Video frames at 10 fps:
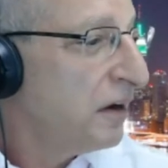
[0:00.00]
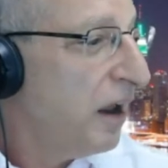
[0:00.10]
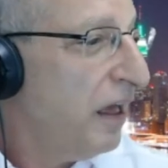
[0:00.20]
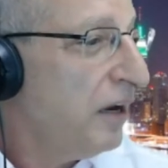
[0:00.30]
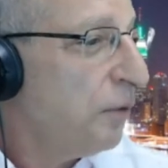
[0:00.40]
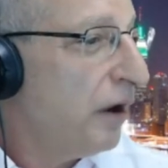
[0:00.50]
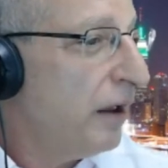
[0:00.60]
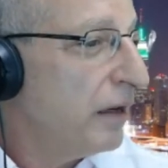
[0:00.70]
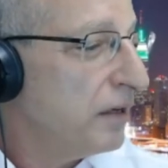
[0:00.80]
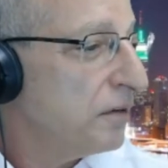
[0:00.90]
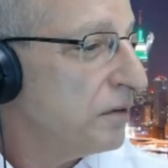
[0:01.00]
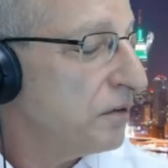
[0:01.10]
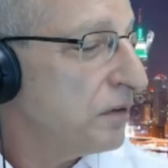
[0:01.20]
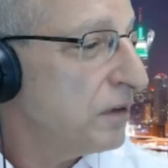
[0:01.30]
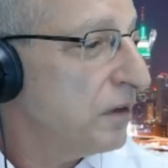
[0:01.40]
Anyway,
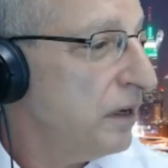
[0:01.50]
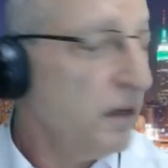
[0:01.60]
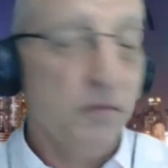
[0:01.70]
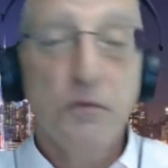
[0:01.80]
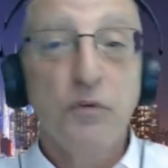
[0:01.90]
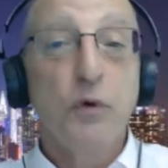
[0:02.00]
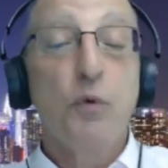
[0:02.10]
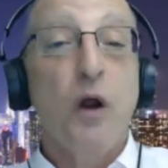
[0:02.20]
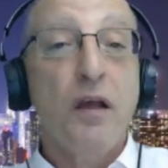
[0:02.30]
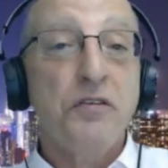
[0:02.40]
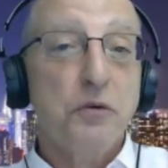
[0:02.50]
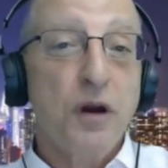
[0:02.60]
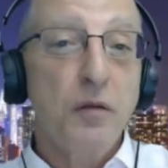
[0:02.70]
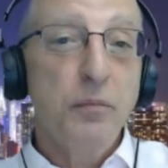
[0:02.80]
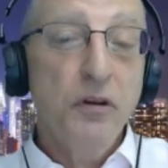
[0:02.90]
the
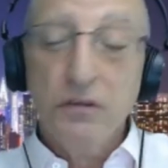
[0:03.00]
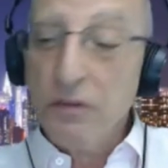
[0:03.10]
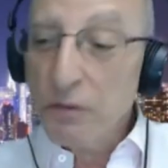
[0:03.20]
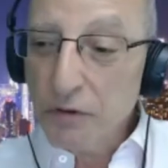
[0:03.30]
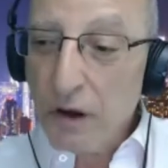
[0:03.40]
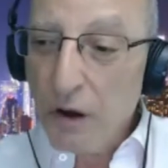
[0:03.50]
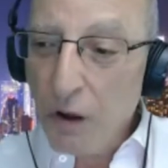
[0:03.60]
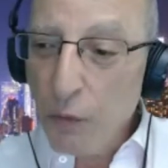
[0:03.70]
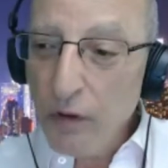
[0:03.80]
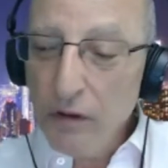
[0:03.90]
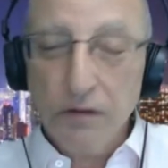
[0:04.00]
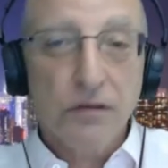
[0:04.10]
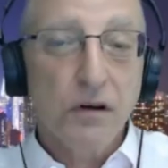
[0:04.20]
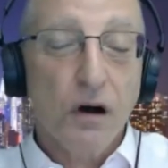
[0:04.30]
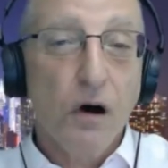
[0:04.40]
restaurant business was
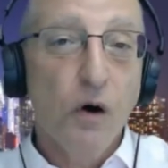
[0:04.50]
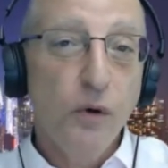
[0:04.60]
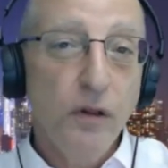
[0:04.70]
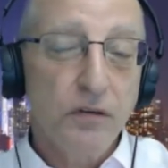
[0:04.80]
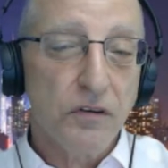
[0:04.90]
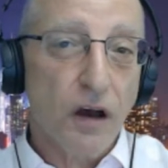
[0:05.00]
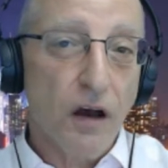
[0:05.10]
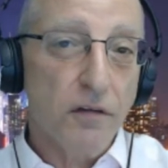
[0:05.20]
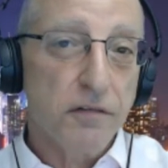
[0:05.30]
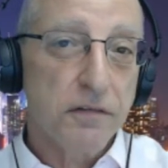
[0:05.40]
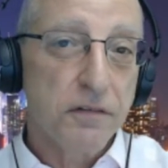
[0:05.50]
always tough.